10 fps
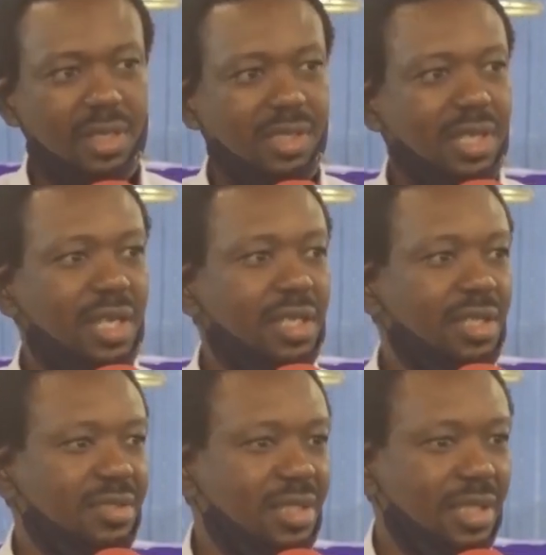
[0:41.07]
Is there
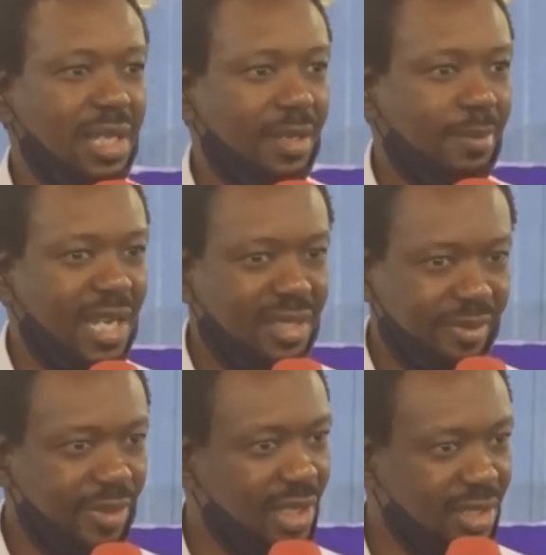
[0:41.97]
anything like
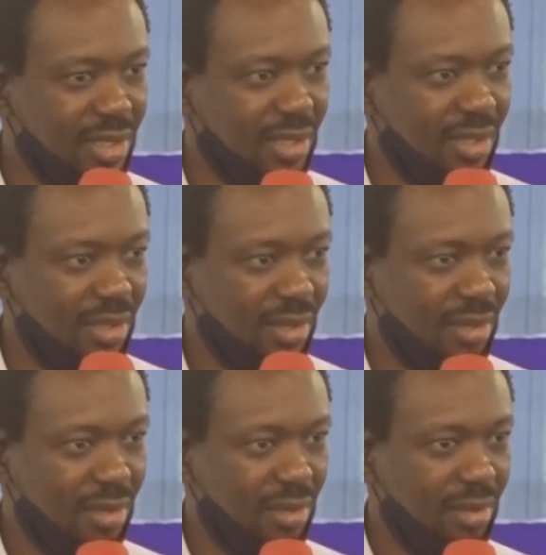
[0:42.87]
bad faith?
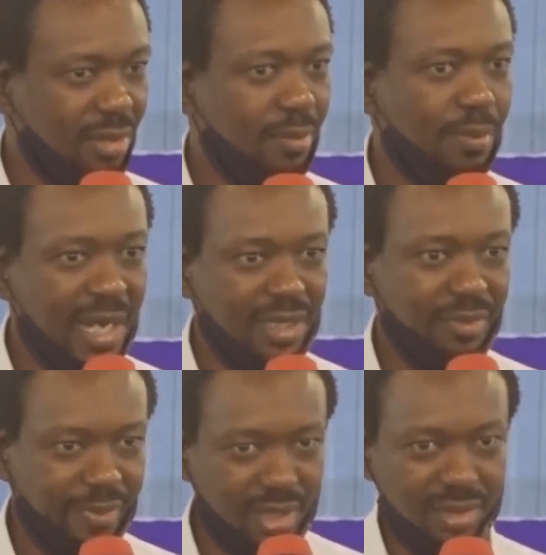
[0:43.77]

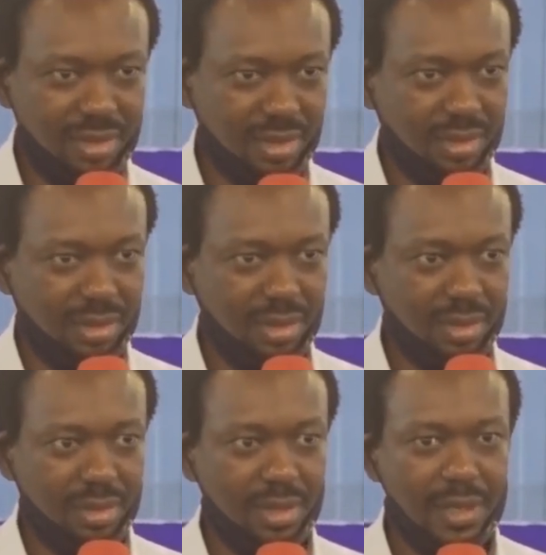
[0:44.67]
Bad faith.
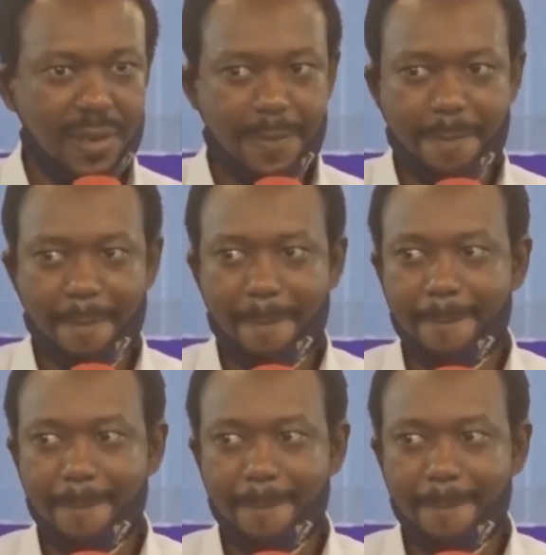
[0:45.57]
Huh?